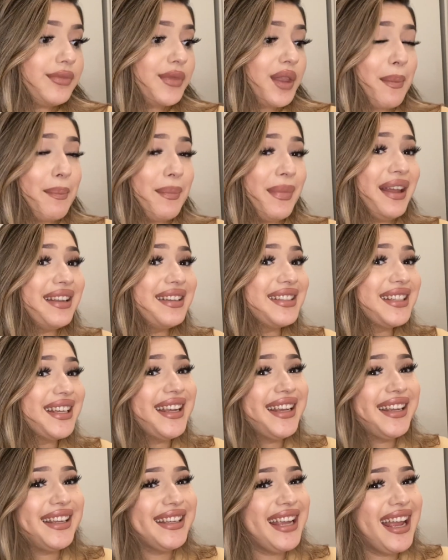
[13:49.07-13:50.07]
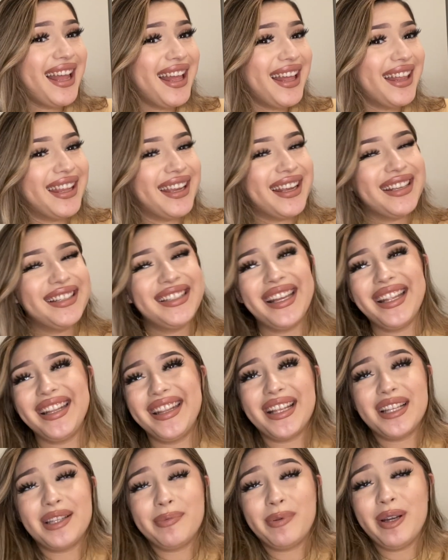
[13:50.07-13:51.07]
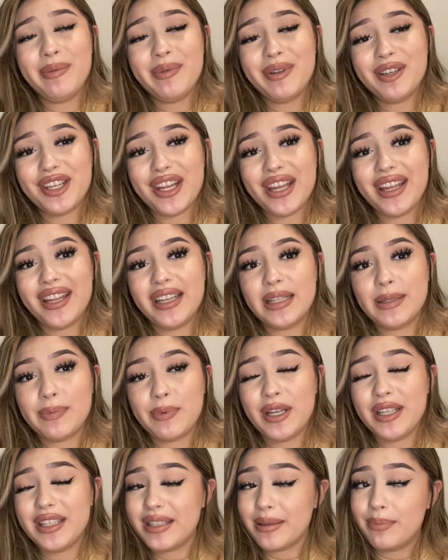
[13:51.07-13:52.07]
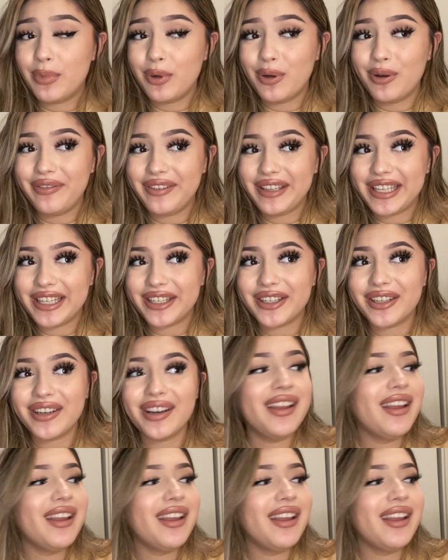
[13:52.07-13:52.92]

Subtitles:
but yeah, like I said, that's pretty much it. It's pretty simple over here.